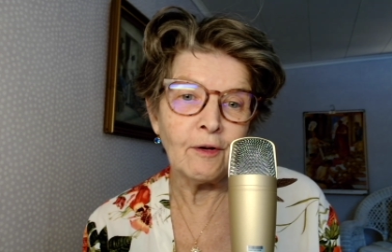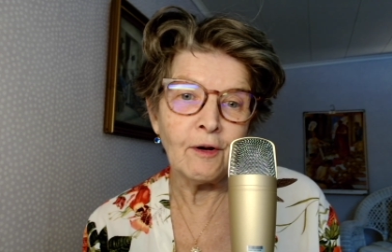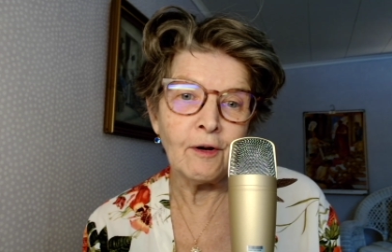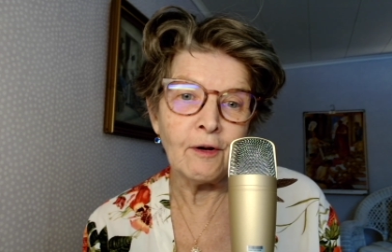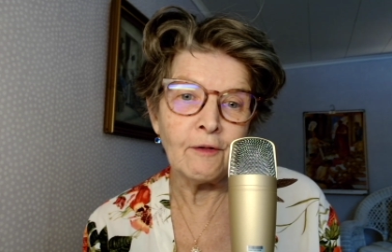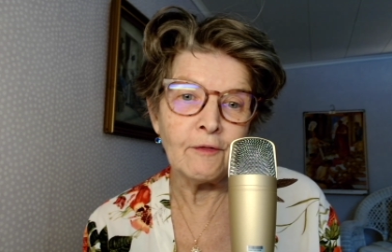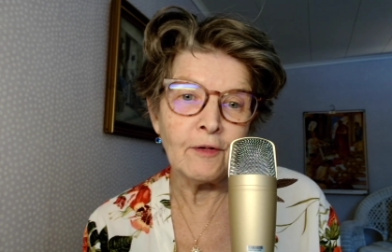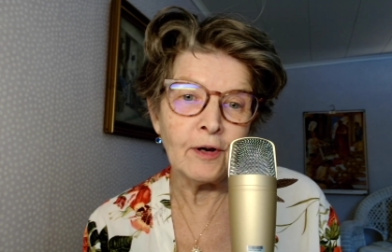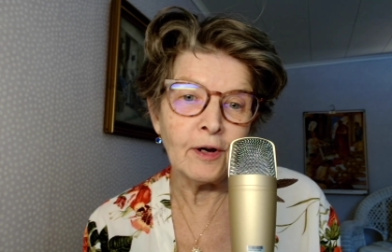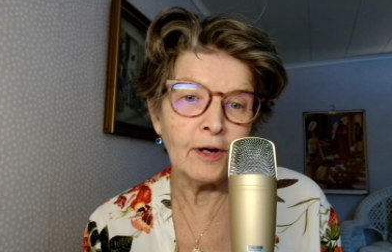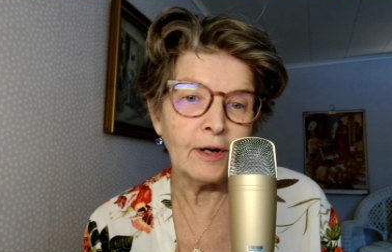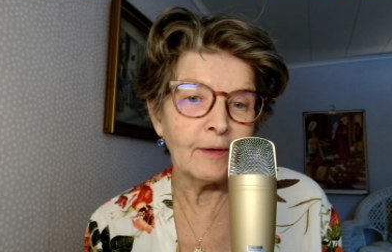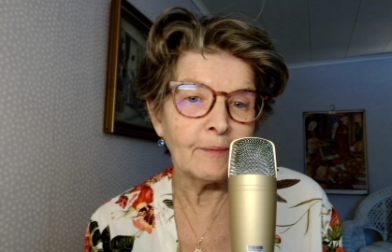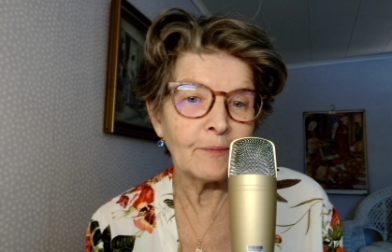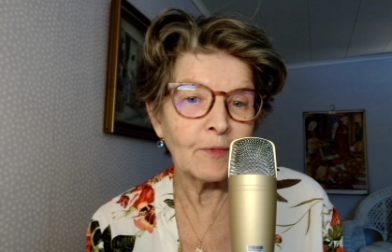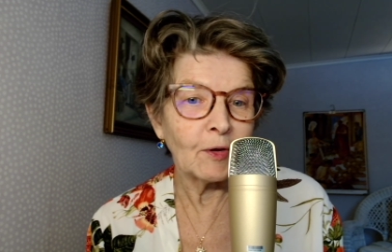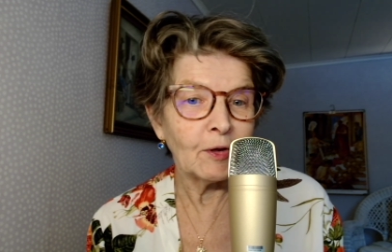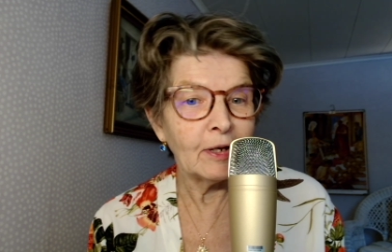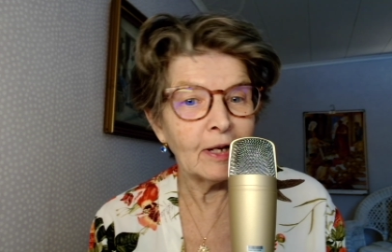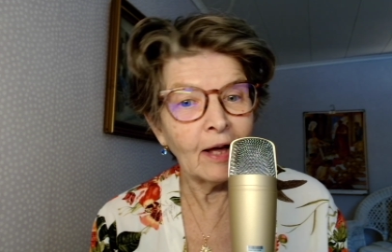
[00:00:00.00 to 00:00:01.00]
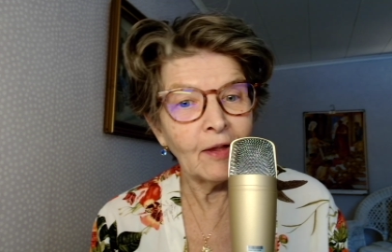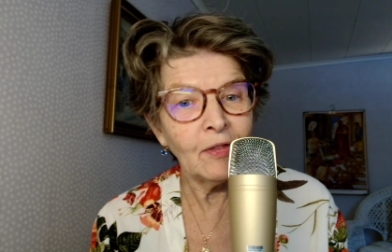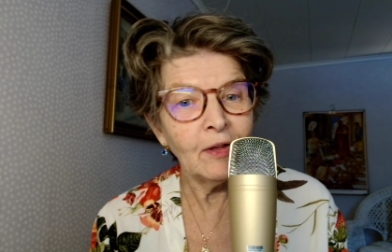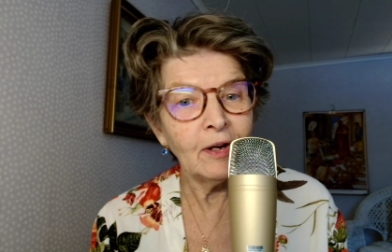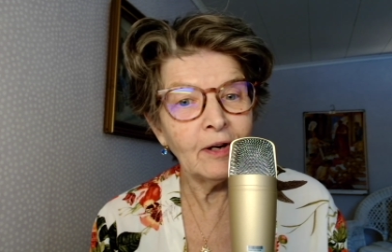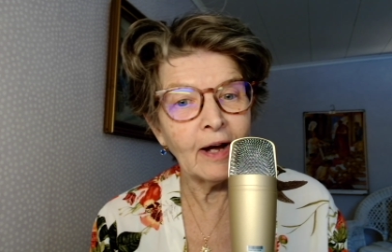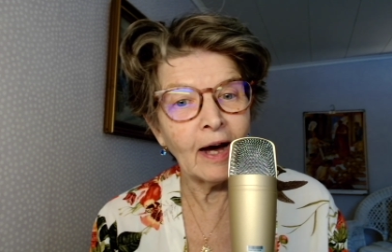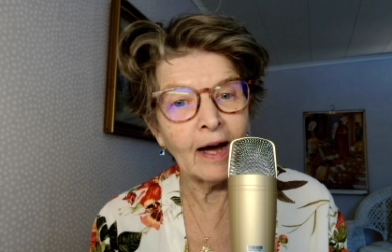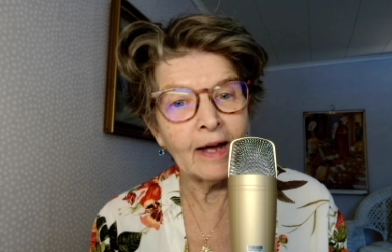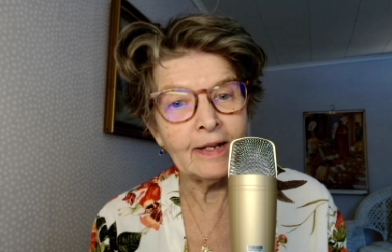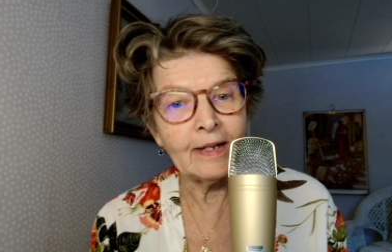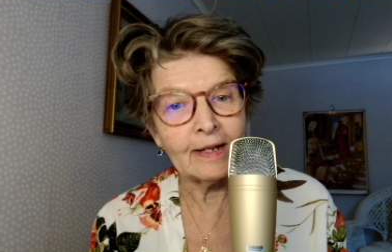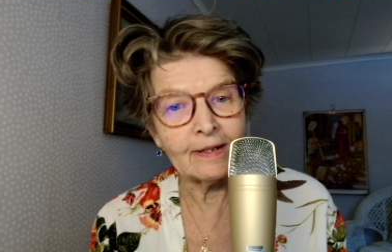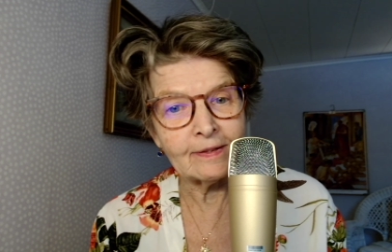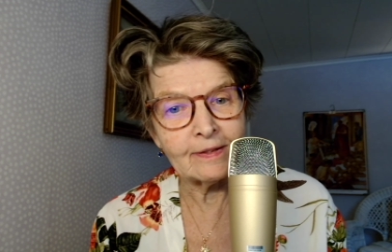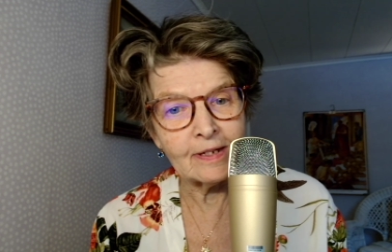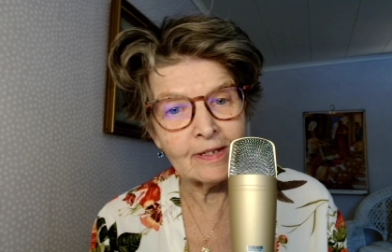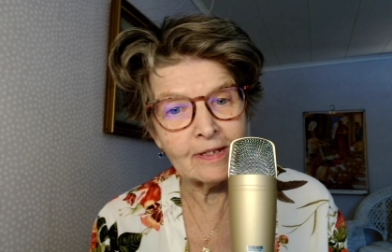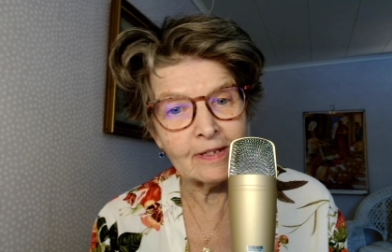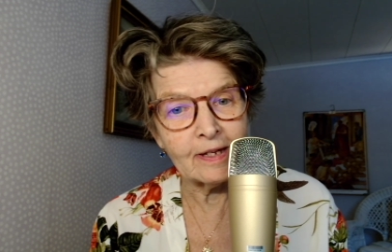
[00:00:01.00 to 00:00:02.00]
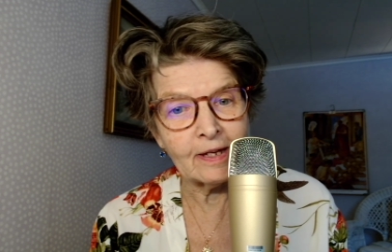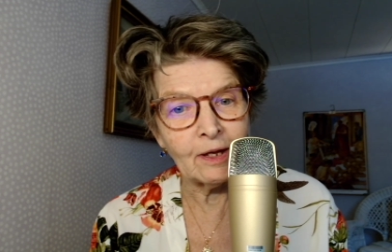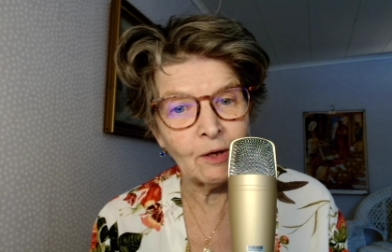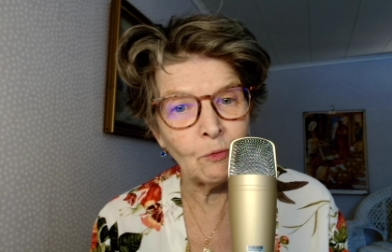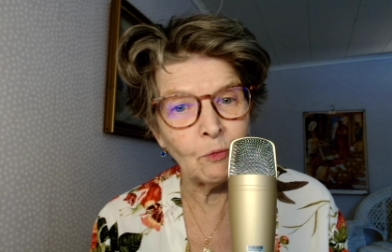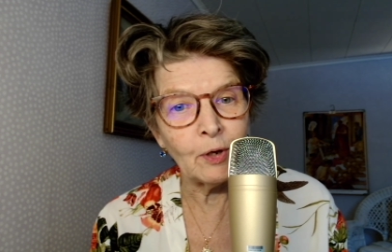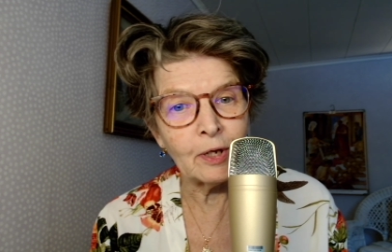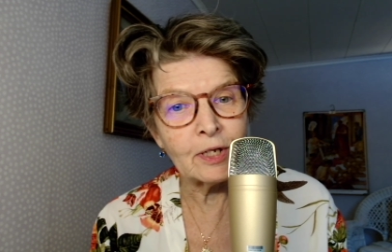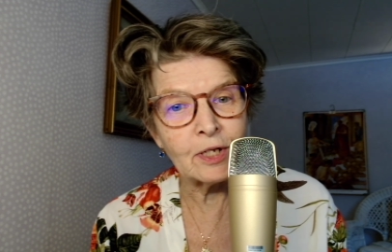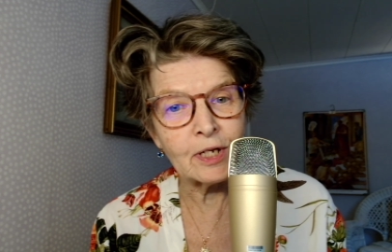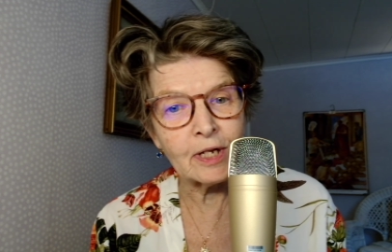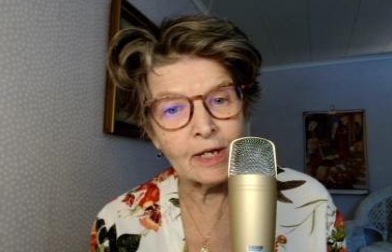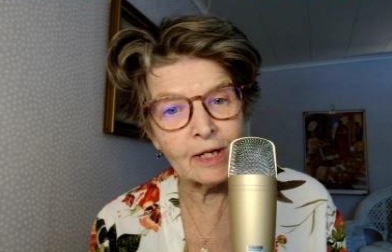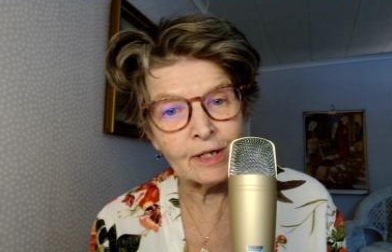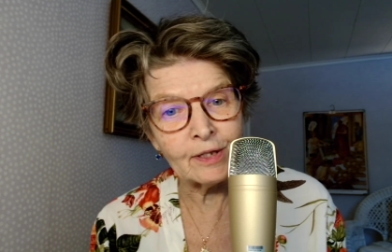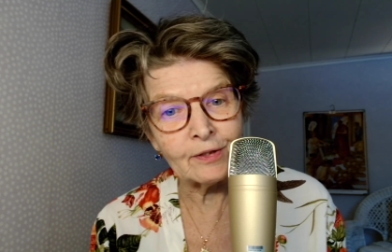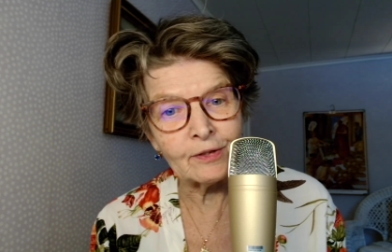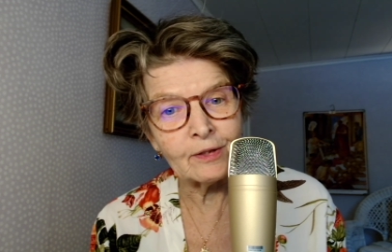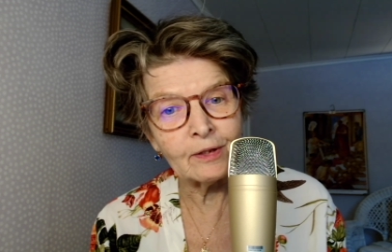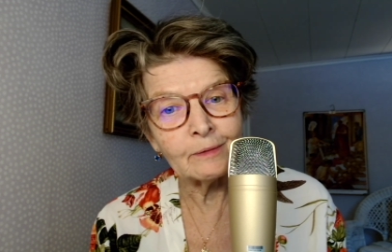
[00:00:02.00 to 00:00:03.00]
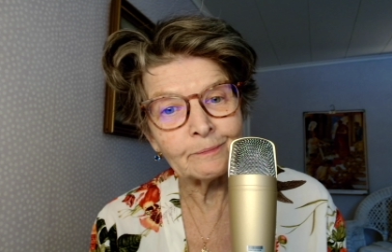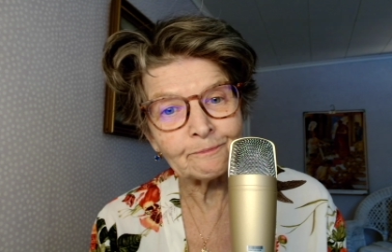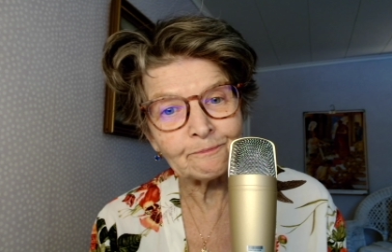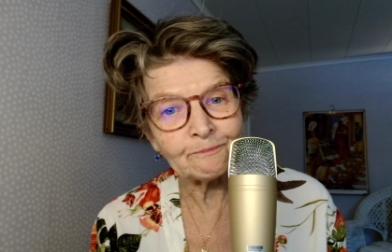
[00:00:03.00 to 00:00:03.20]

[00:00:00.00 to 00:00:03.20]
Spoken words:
another identity, which is